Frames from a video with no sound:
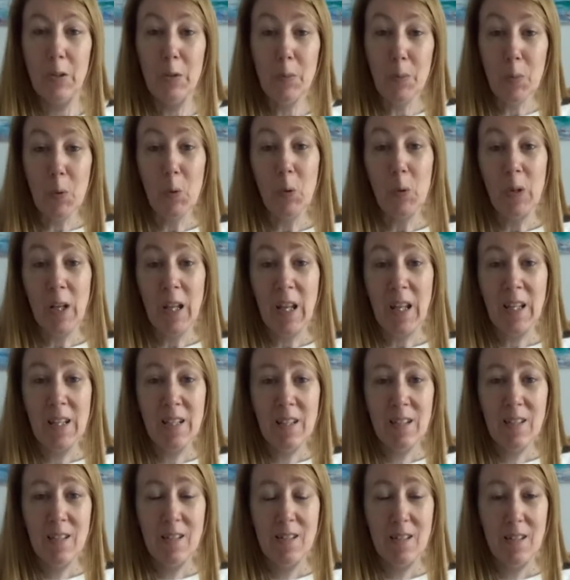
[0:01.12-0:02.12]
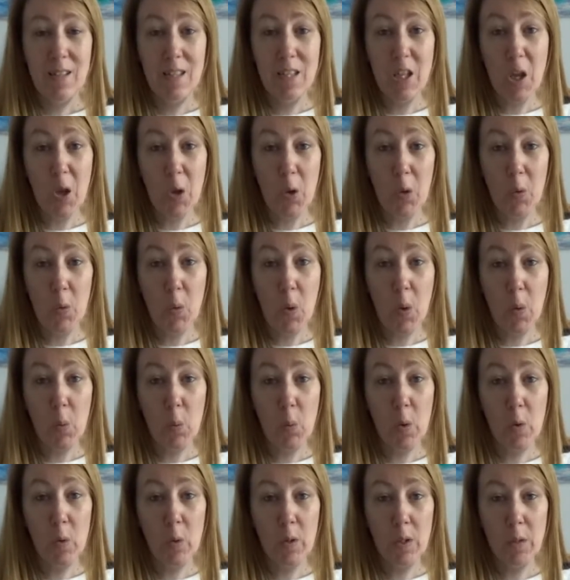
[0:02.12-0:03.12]
Good morning. So
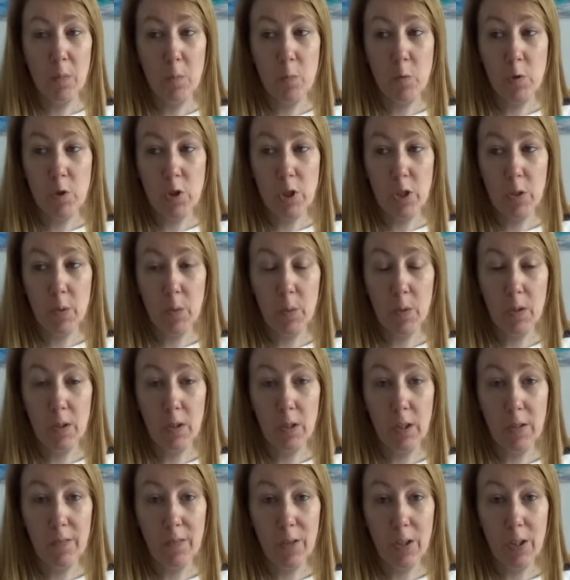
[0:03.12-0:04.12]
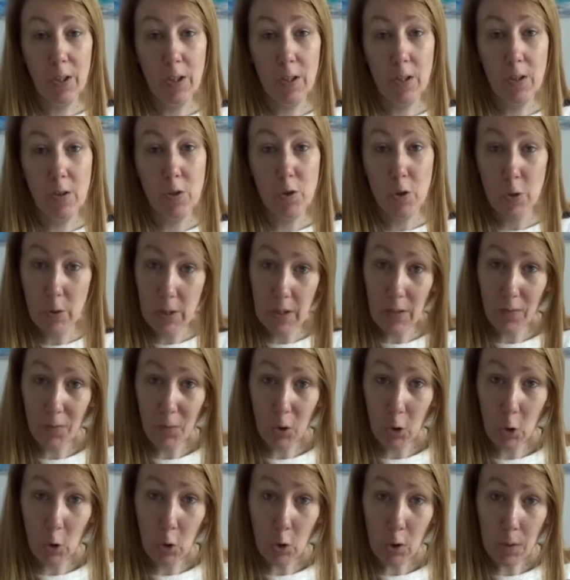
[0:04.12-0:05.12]
welcome to another studio
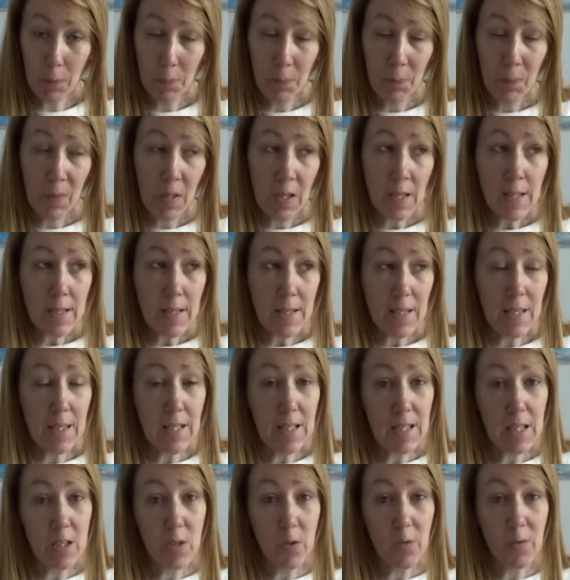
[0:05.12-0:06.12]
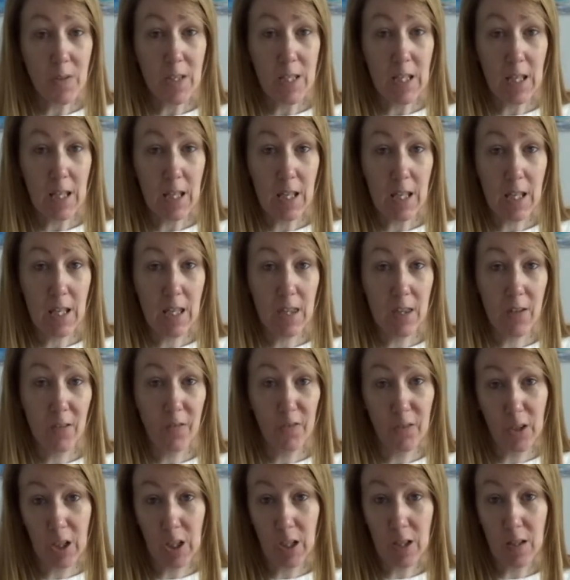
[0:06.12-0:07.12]
vlog. So this is obviously the
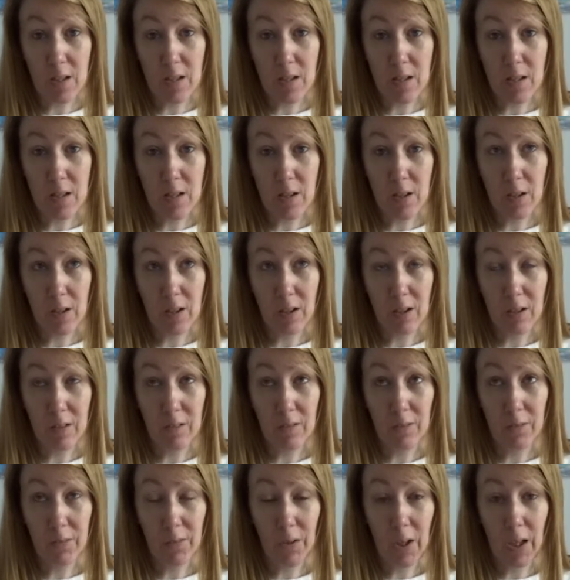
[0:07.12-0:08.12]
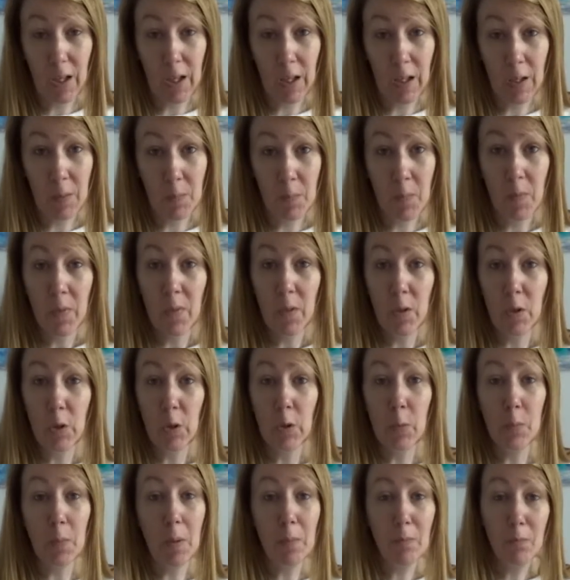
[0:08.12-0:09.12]
first of the
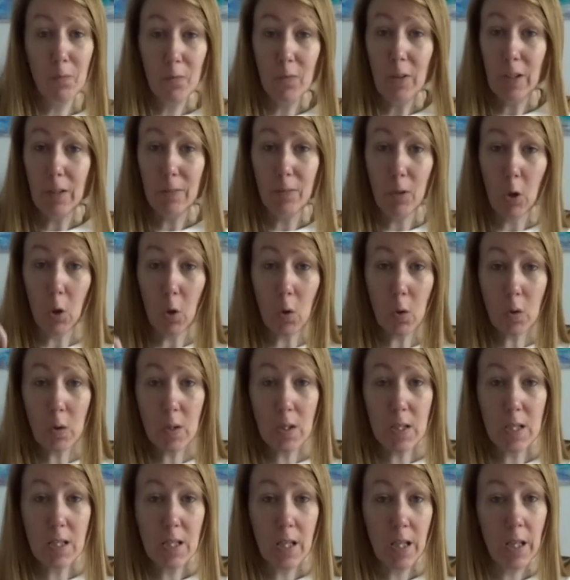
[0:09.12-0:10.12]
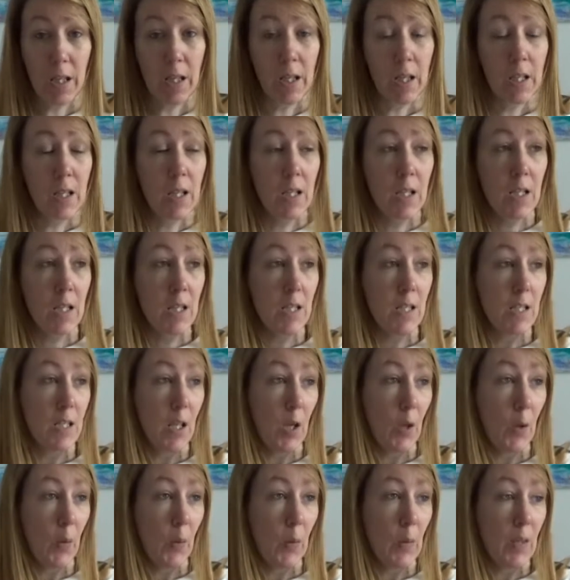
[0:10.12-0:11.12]
new monthly vlogs.
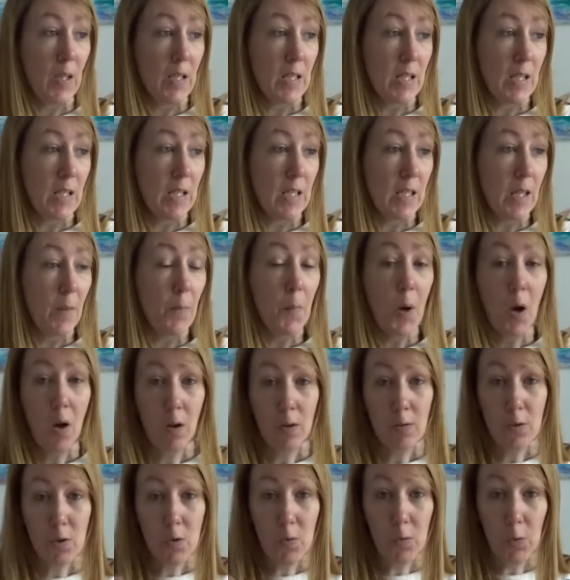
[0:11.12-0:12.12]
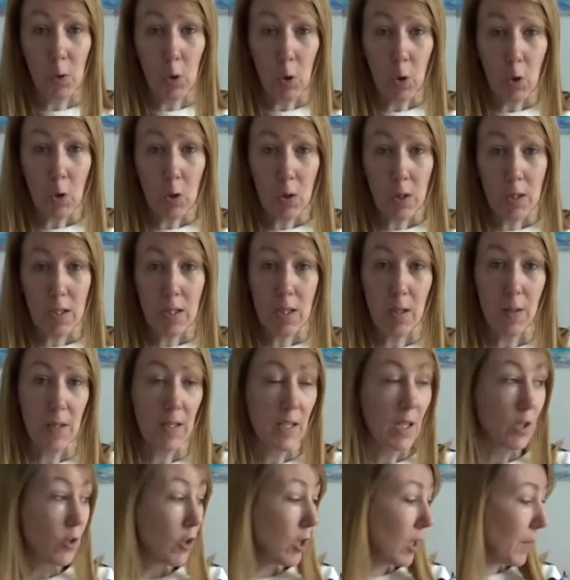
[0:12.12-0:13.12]
So this is the March vlog. So
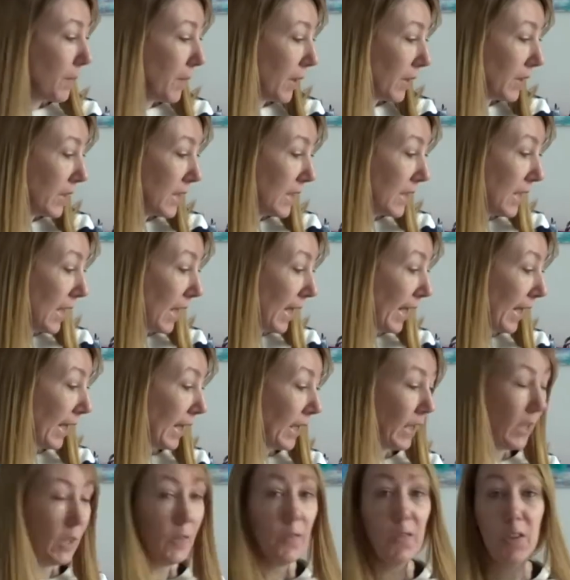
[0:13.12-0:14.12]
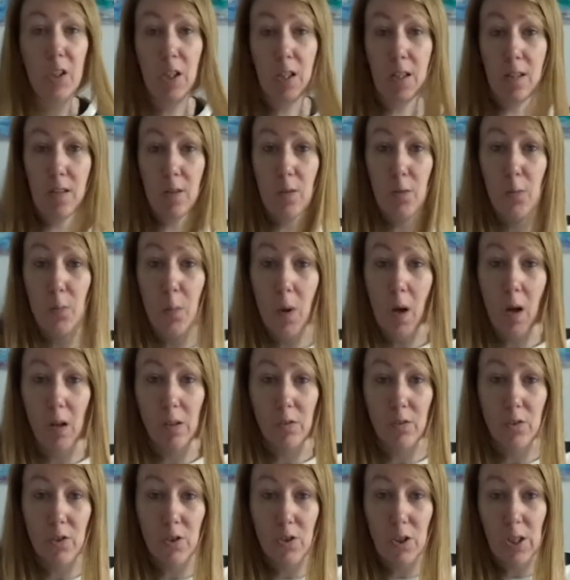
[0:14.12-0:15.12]
it's actually Monday the 1st of
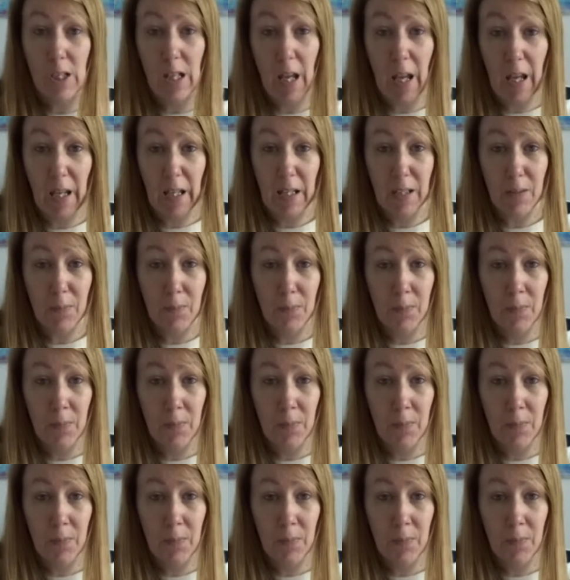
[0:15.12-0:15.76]
March today.